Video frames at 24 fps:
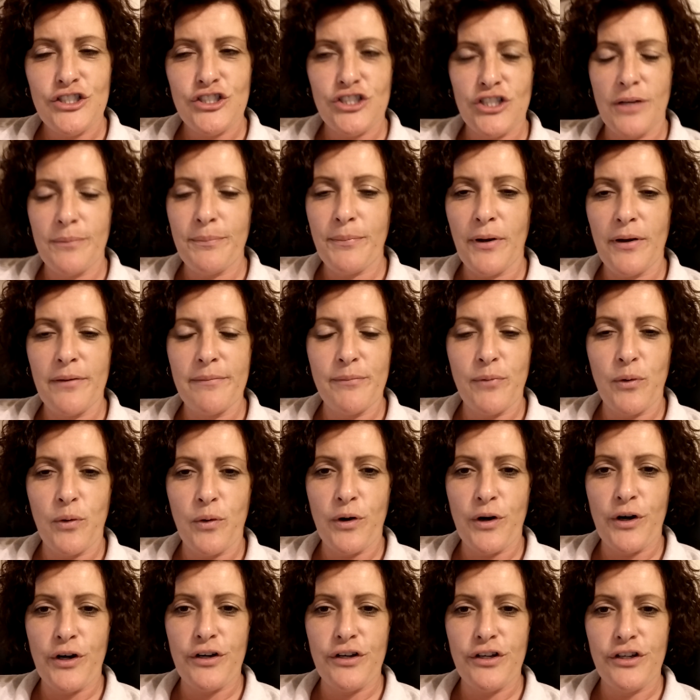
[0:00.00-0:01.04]
Jump on
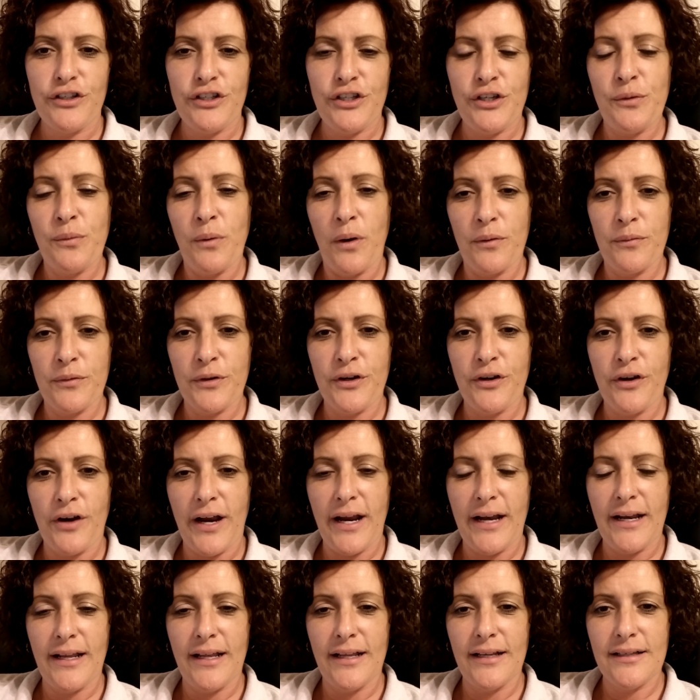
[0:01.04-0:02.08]
board. You won't
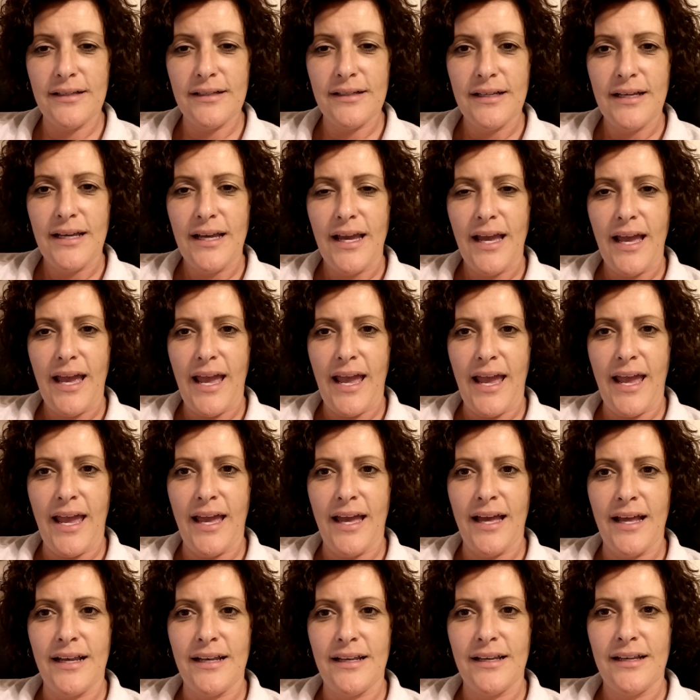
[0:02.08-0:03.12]
regret it.
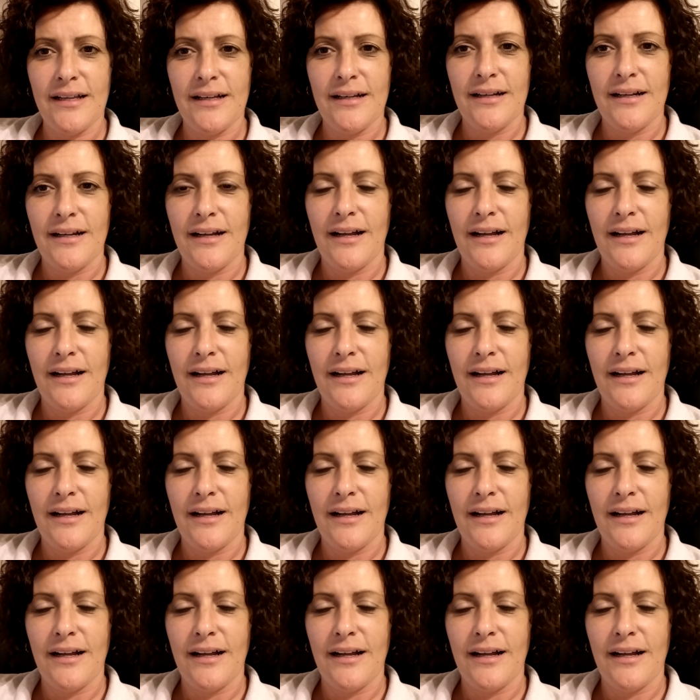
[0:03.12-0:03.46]
And